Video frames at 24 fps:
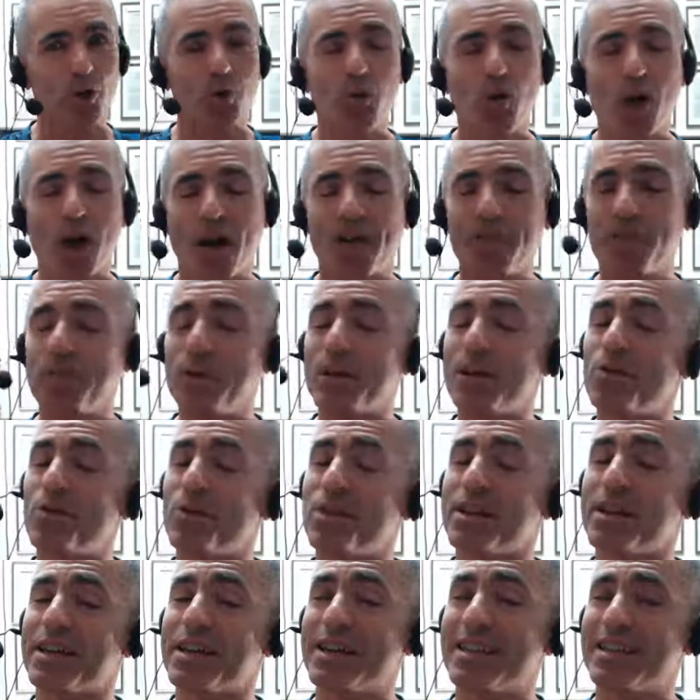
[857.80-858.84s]
You have to be
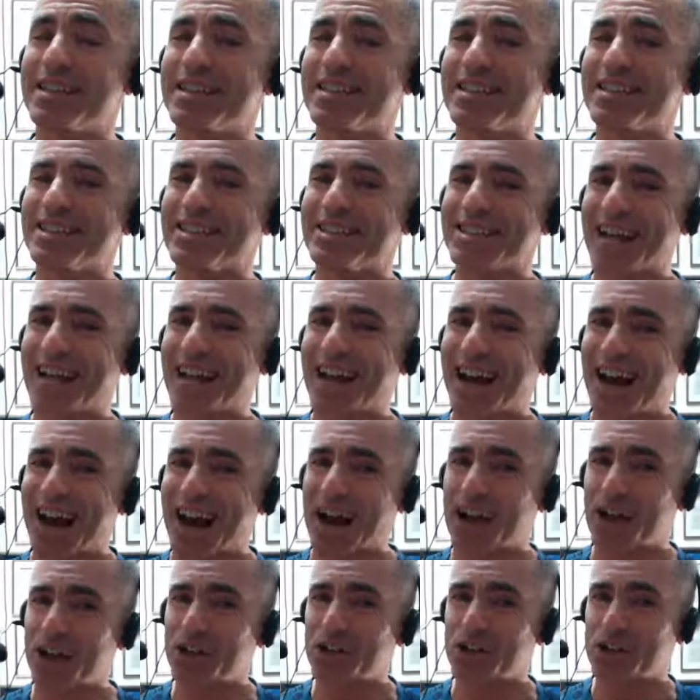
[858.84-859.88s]
really get into the
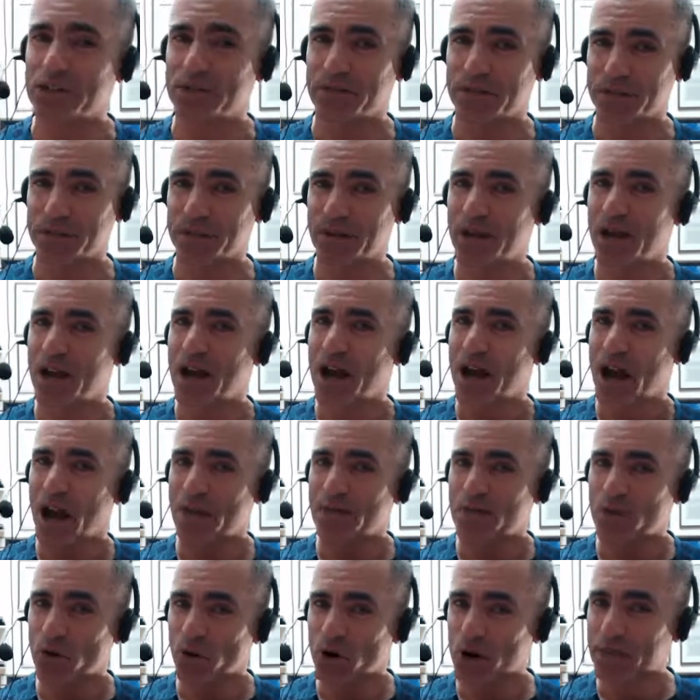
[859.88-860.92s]
psychology of it.
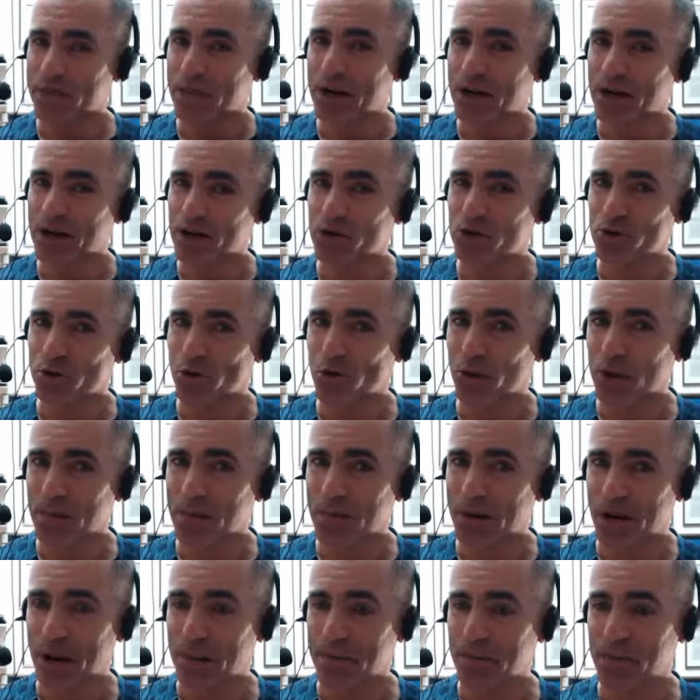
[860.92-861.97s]
I've heard about controlling
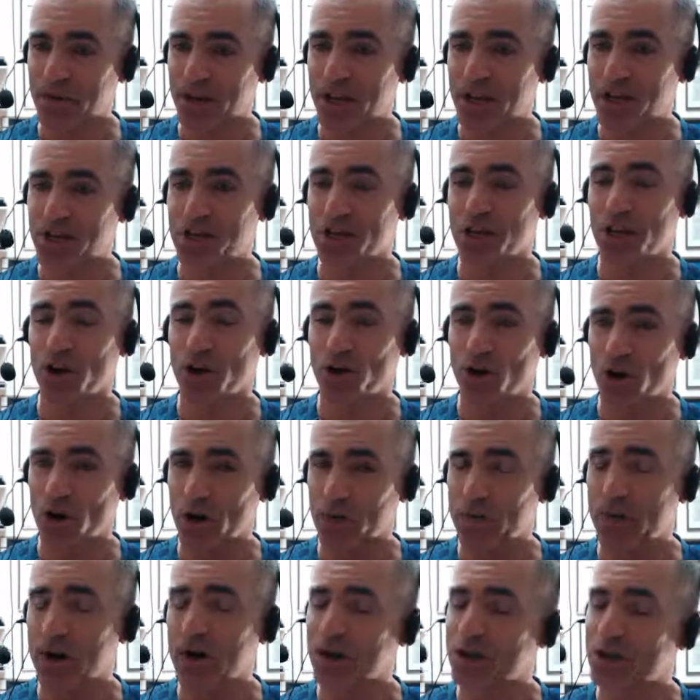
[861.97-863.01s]
population, I
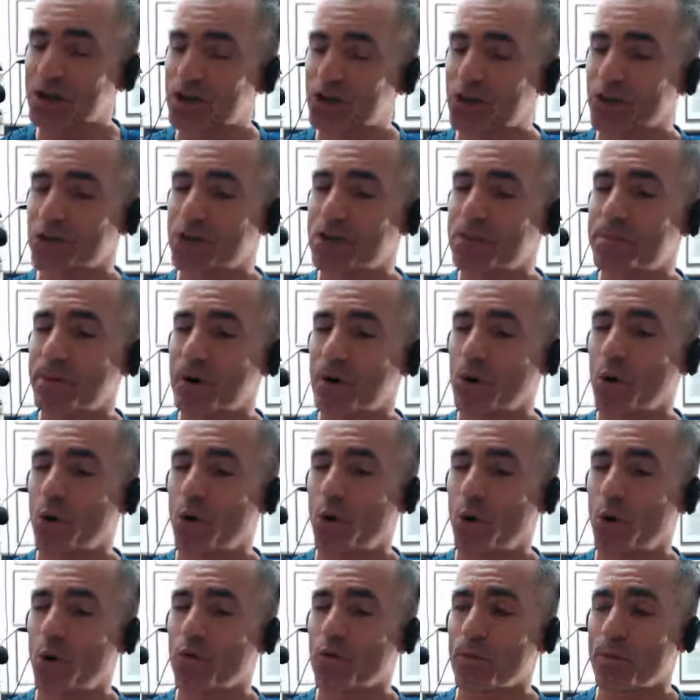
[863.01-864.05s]
heard about concerns about
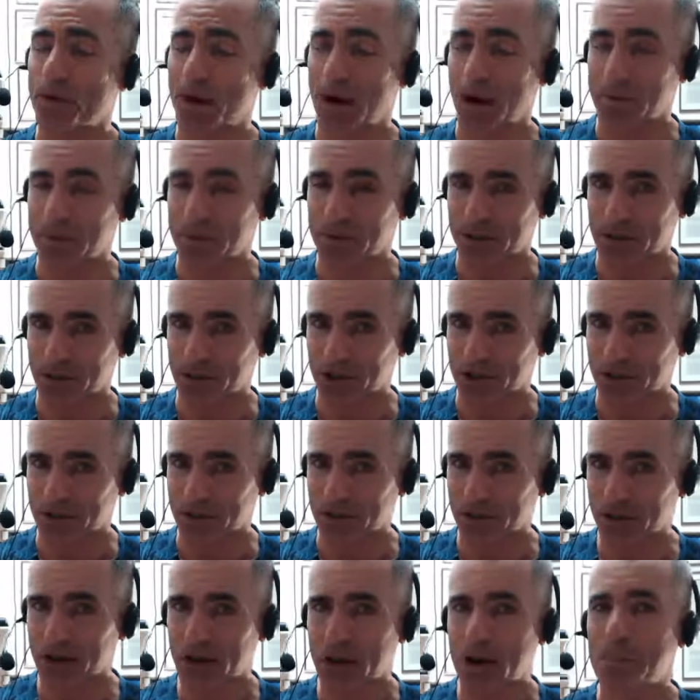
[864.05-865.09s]

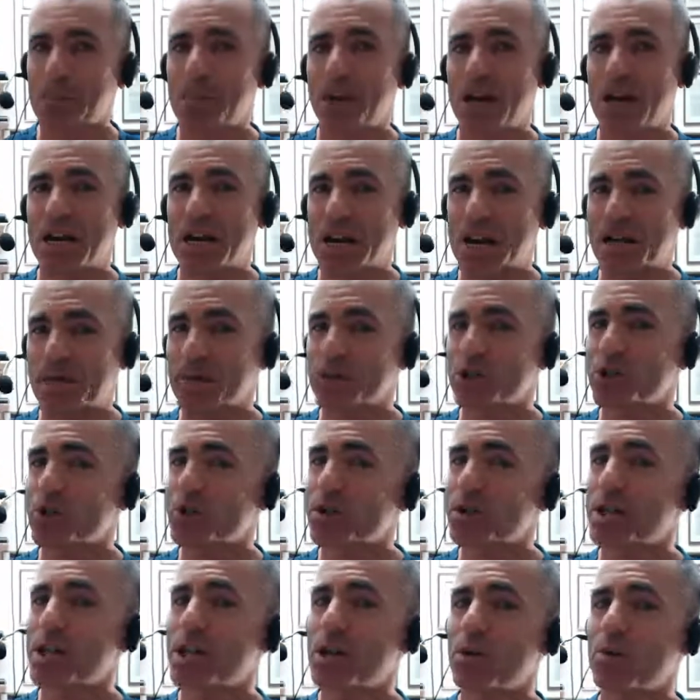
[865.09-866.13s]
overpopulation, but I never
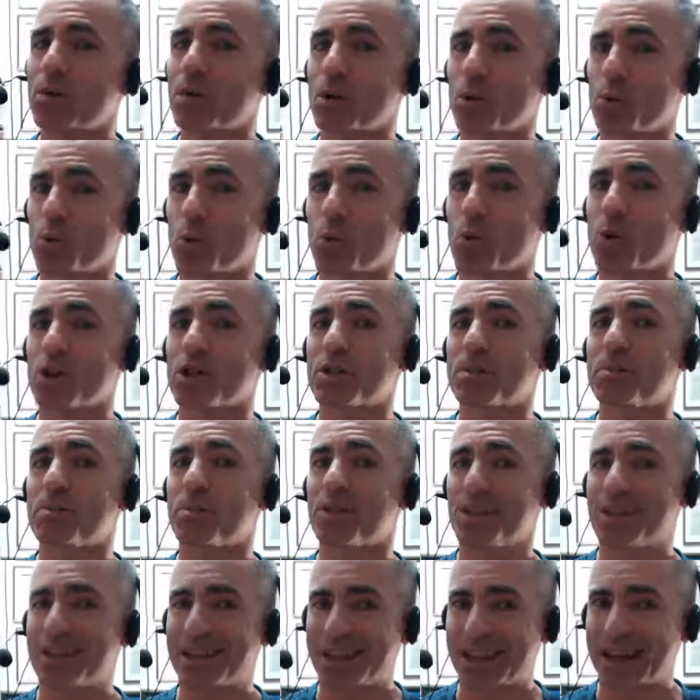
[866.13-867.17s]
started hearing the words
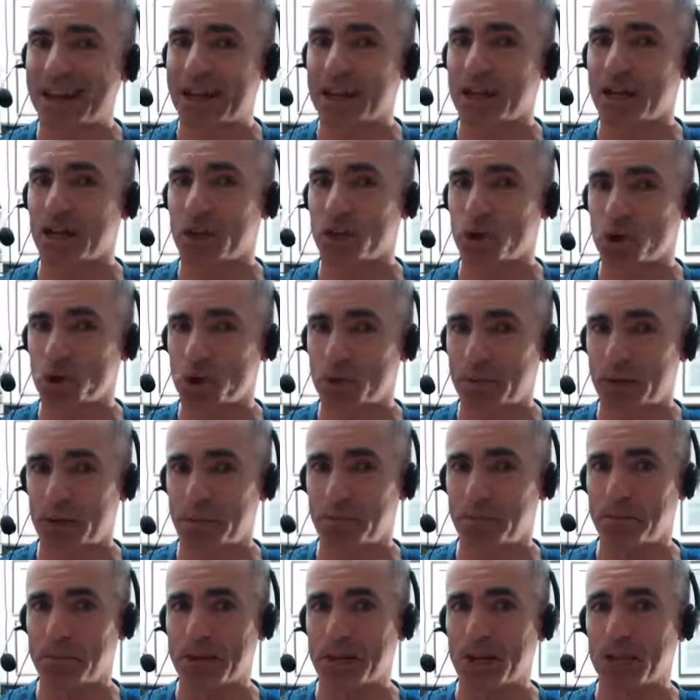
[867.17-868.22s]
plague and
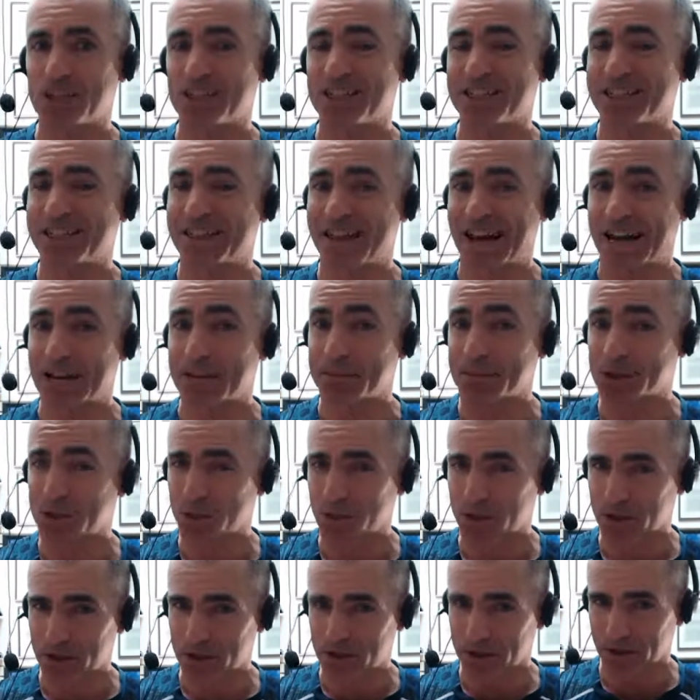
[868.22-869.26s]
human being synonymous
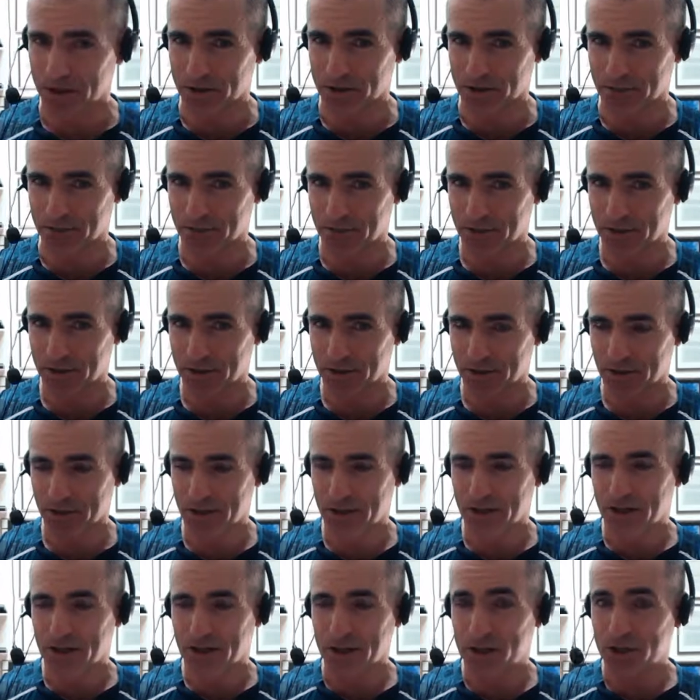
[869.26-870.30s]
with each other.
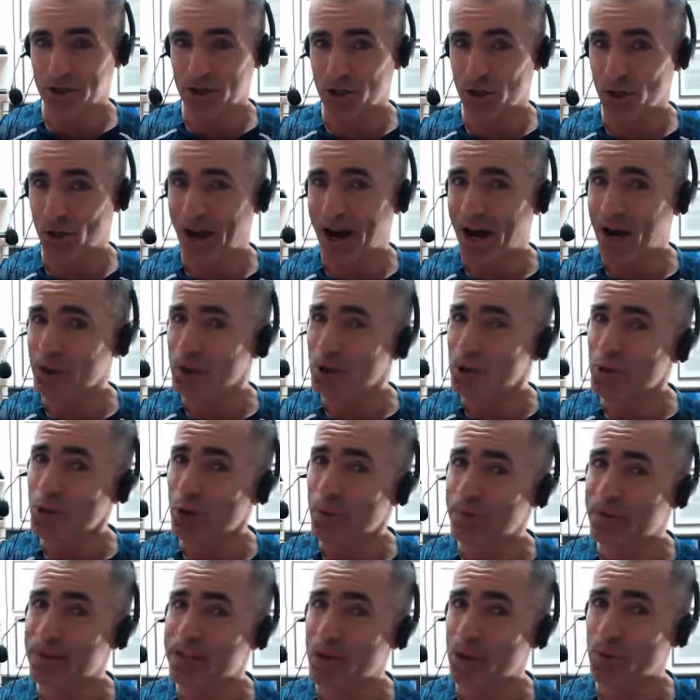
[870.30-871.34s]
So, how do you
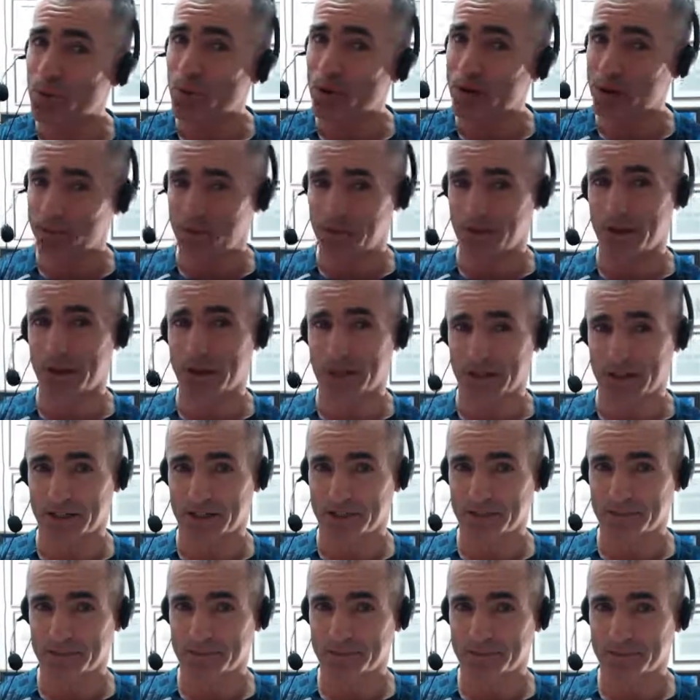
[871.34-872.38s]
normally get rid of
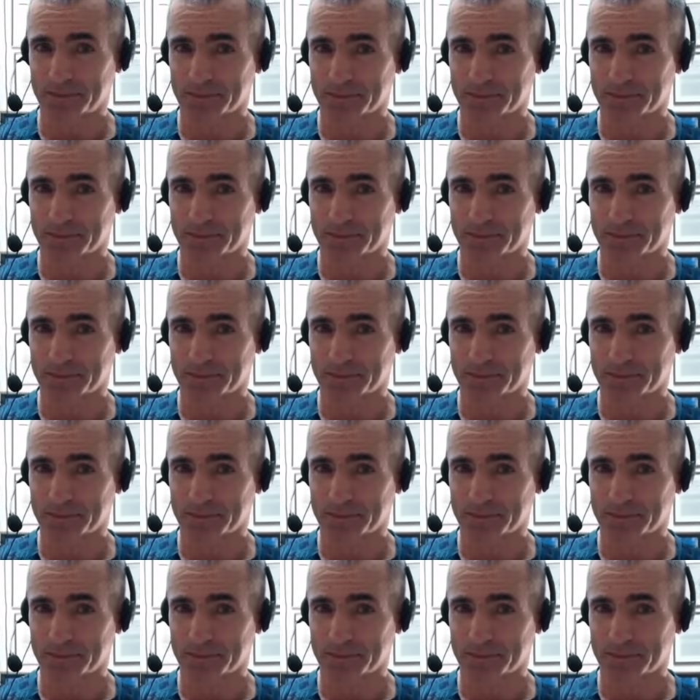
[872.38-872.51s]
plagues?